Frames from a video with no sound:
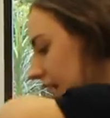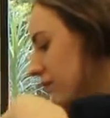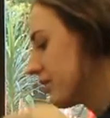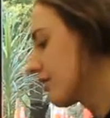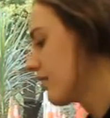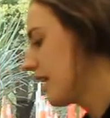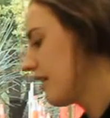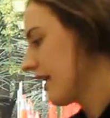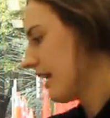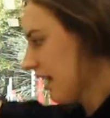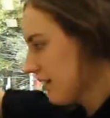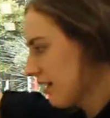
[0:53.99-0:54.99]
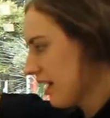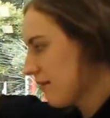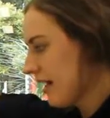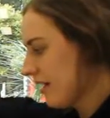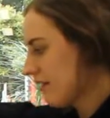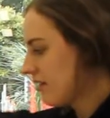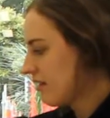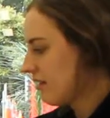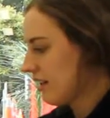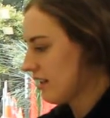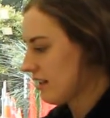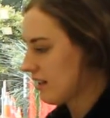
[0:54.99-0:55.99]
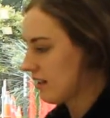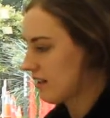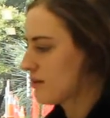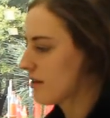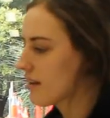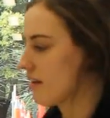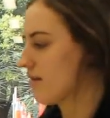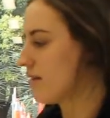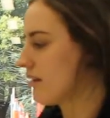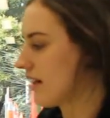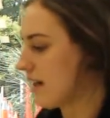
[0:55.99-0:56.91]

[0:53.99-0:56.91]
We also have our heart start pads in this pocket for